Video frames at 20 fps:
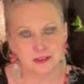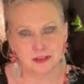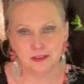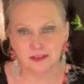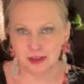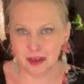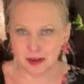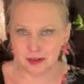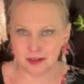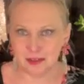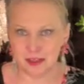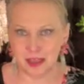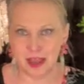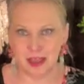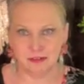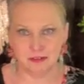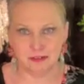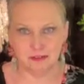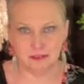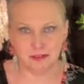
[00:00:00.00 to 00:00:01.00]
to Talk to the
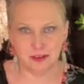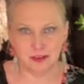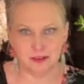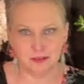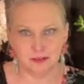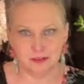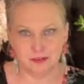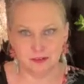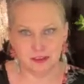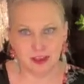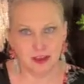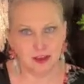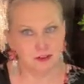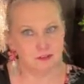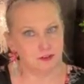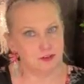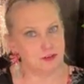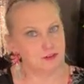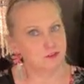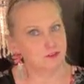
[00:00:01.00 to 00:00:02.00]
Hand Reviews
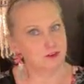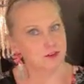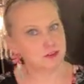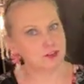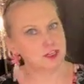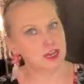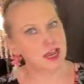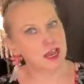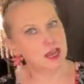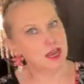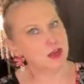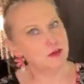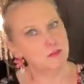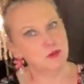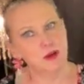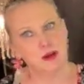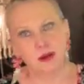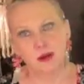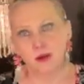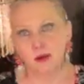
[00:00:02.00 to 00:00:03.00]
for the first
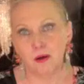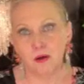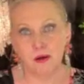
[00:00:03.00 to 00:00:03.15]
time,